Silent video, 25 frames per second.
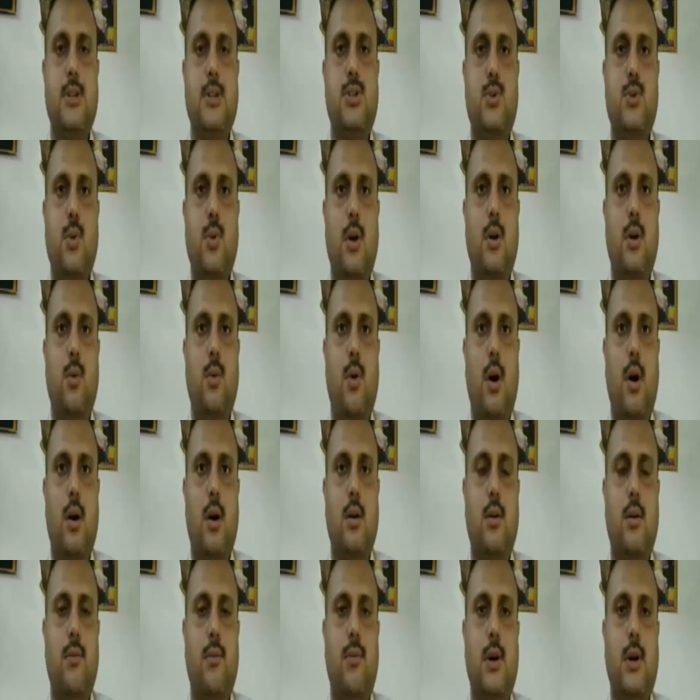First World
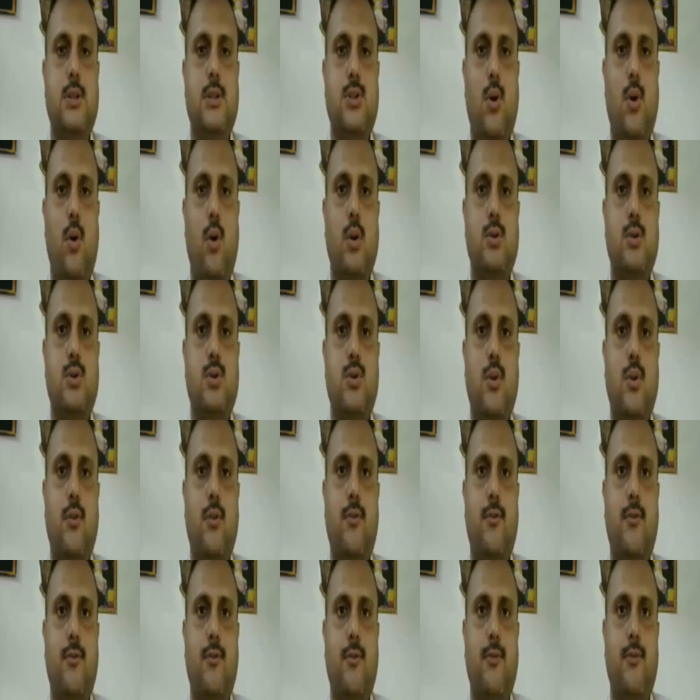War was
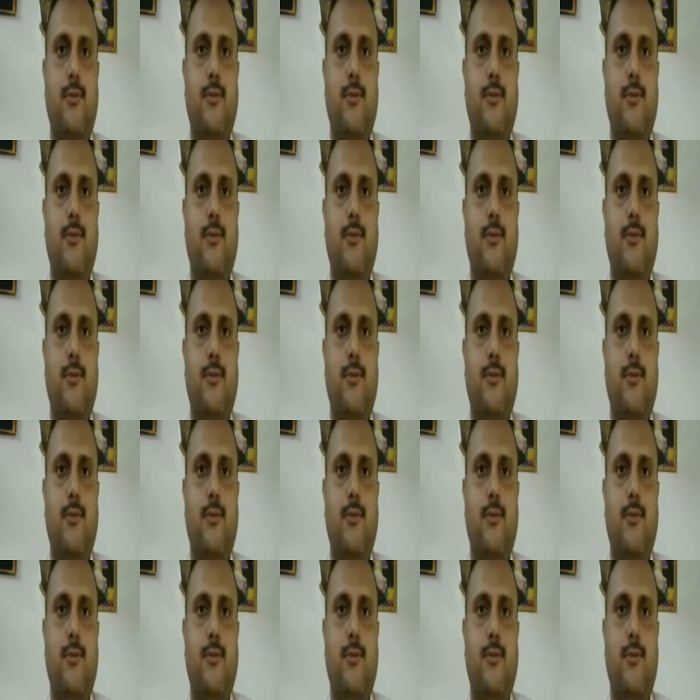also